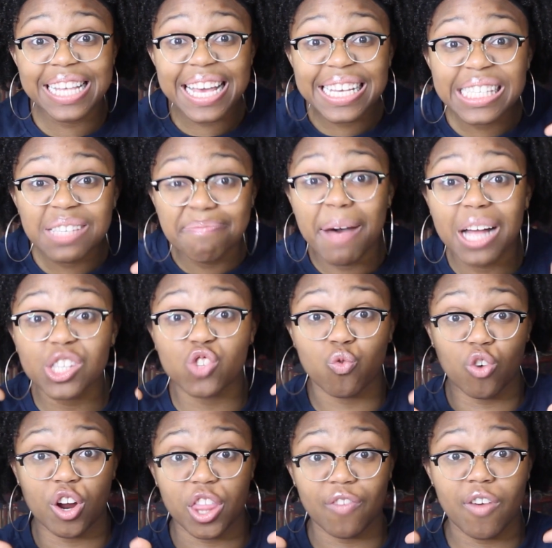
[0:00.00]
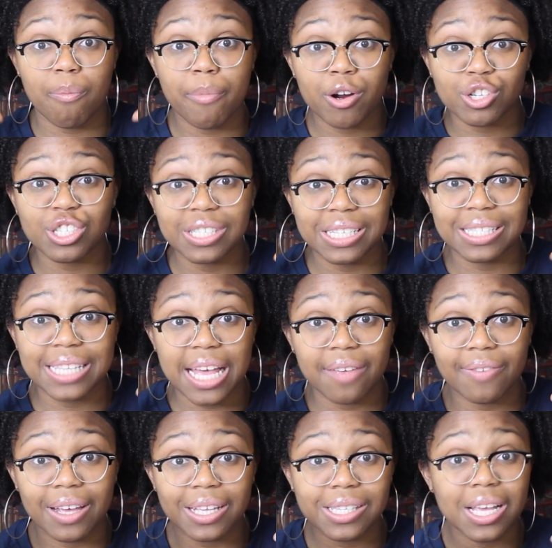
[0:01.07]
6 months worth of emergency
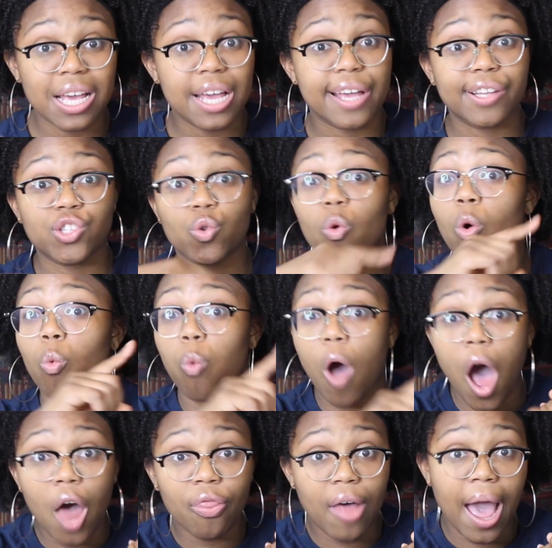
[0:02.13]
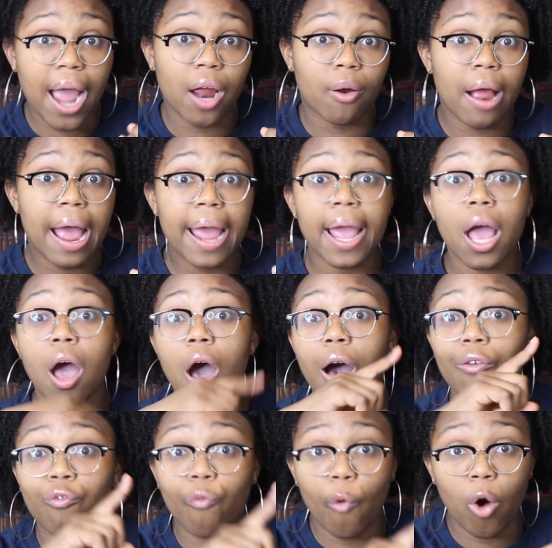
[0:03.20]
savings into a Roth IRA, a
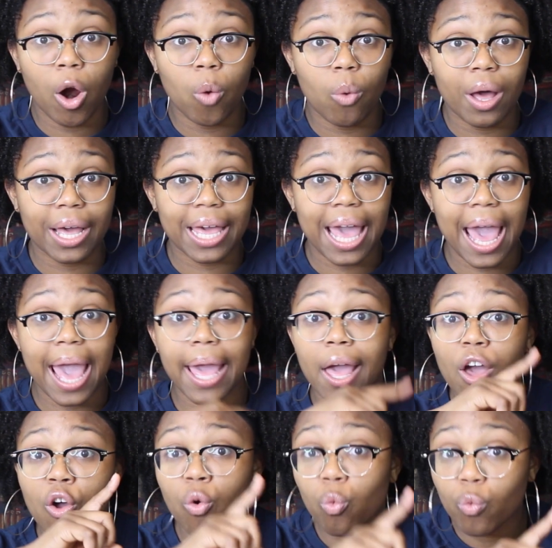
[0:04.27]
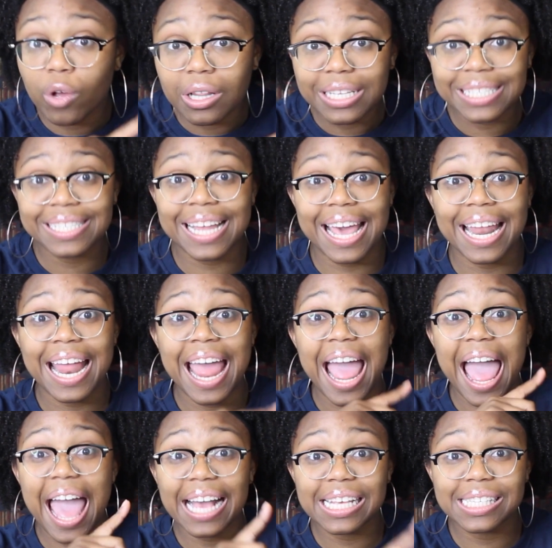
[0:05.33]
401k, real estate,
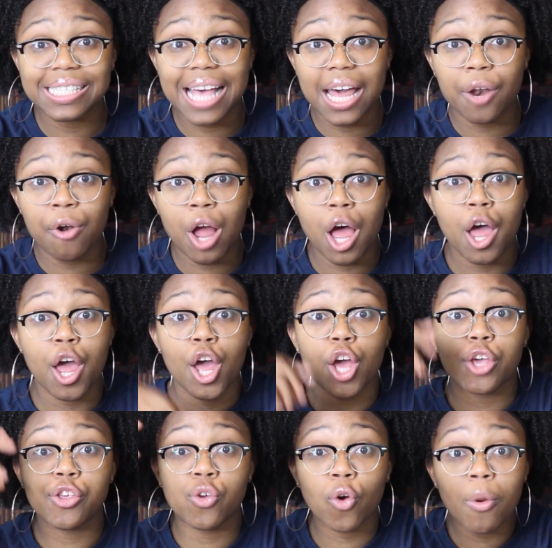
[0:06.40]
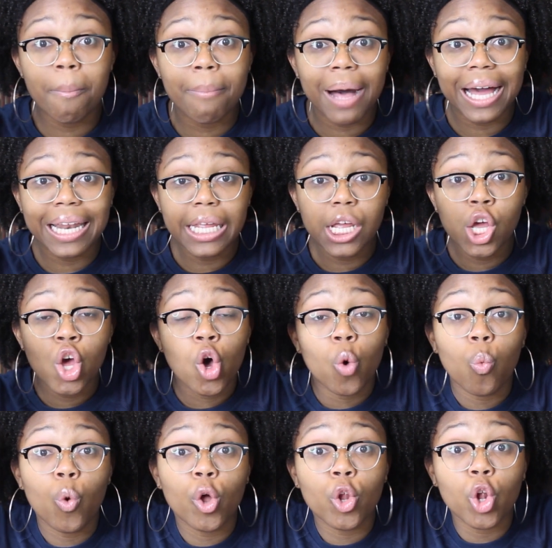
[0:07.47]
etc., your money
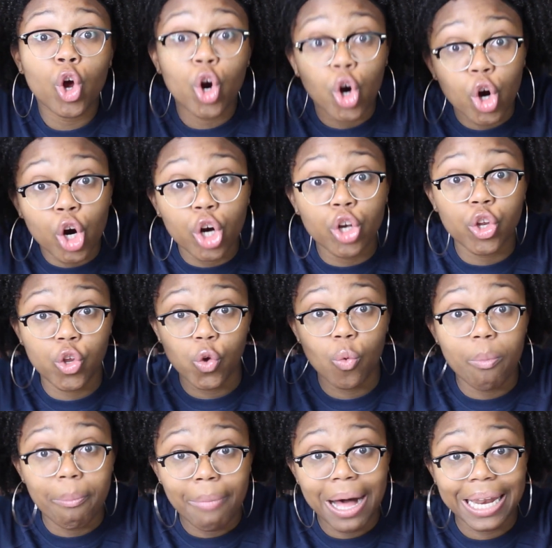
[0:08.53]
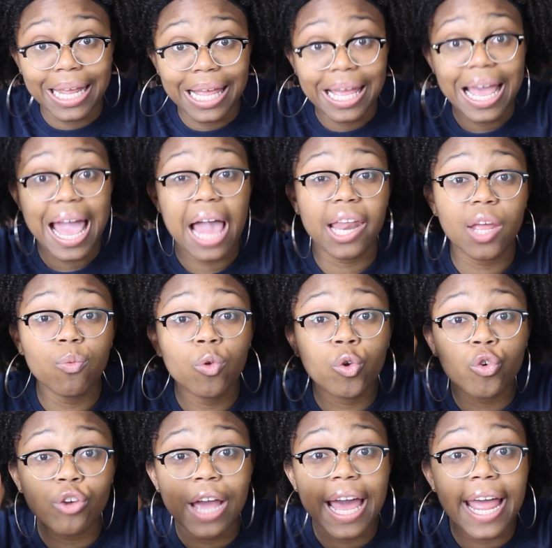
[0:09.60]
will earn you money and it will
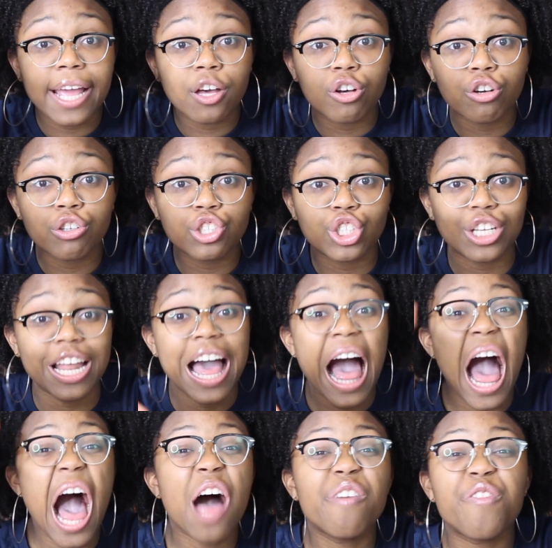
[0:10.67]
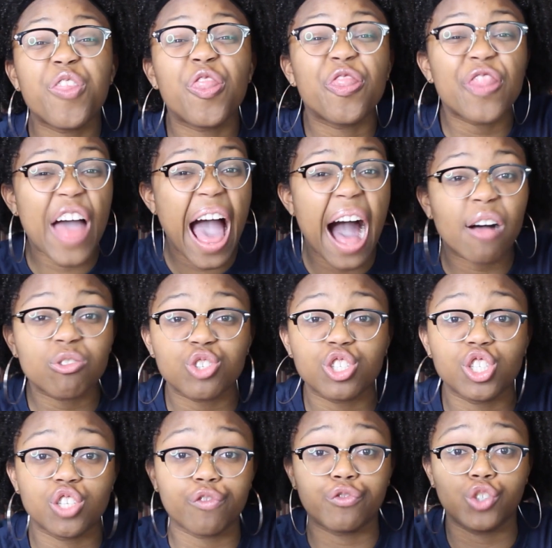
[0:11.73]
create a cushion of
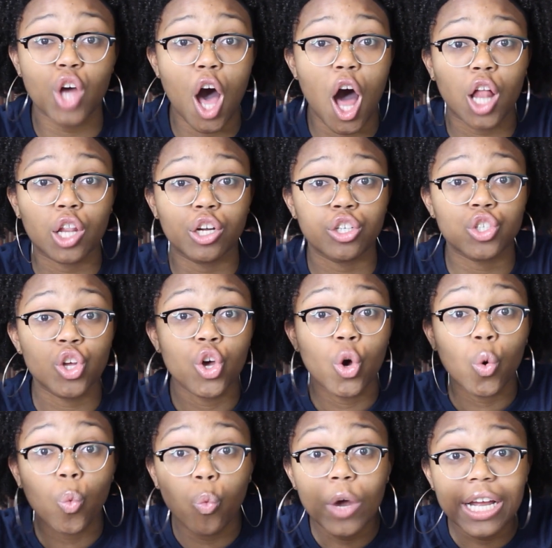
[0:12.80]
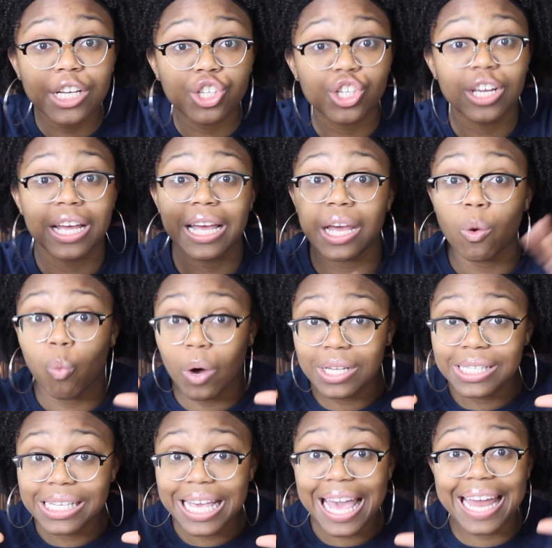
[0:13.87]
thousands of dollars, which
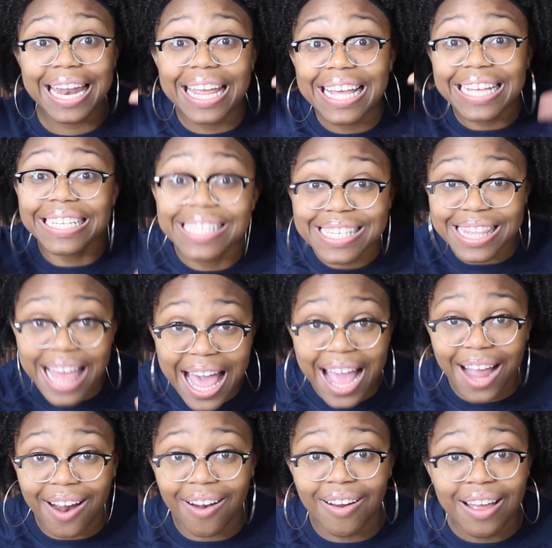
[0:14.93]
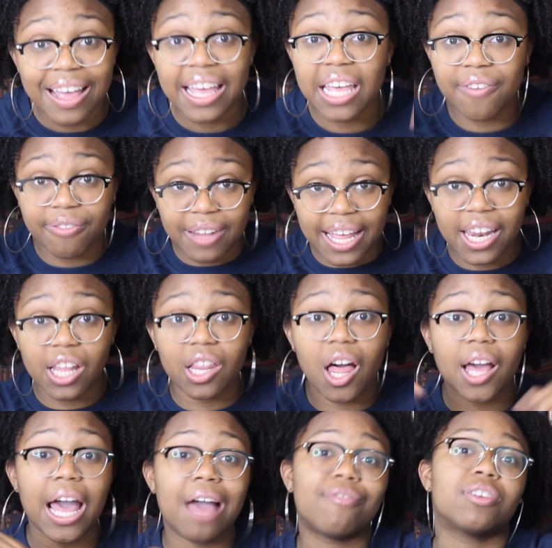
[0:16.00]
once again is there if Lady
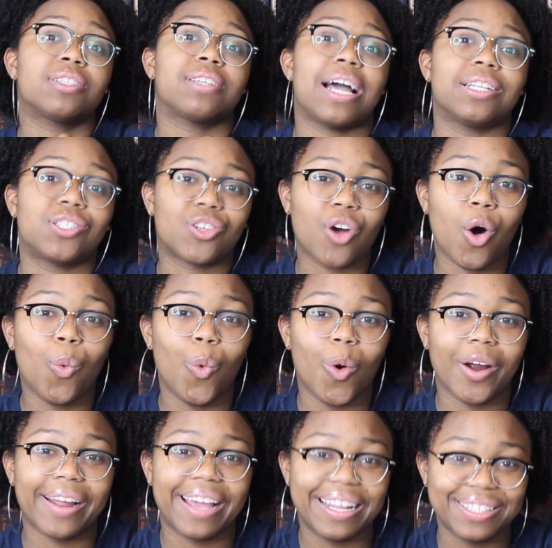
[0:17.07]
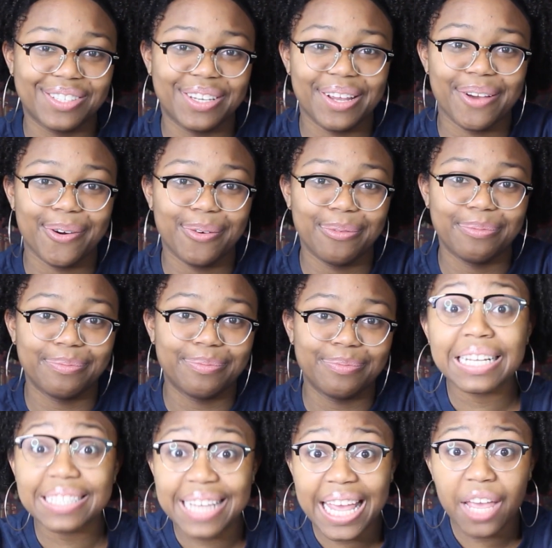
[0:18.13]
Luck ever decides to call war against you.
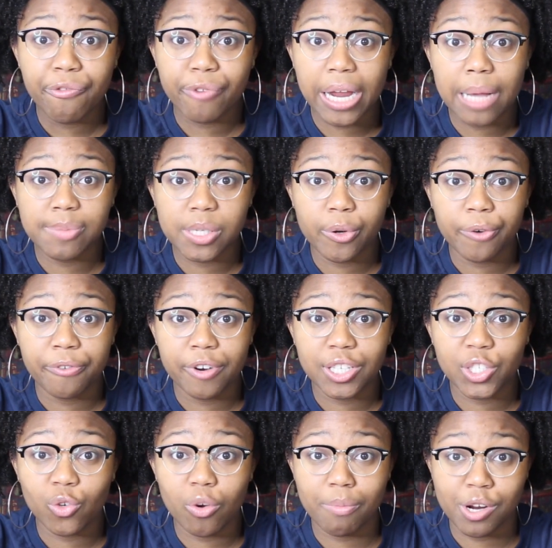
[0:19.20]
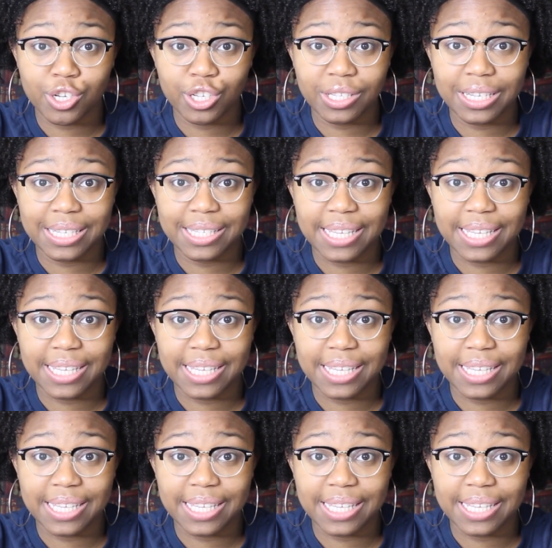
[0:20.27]
Dave Ramsey refers to emergency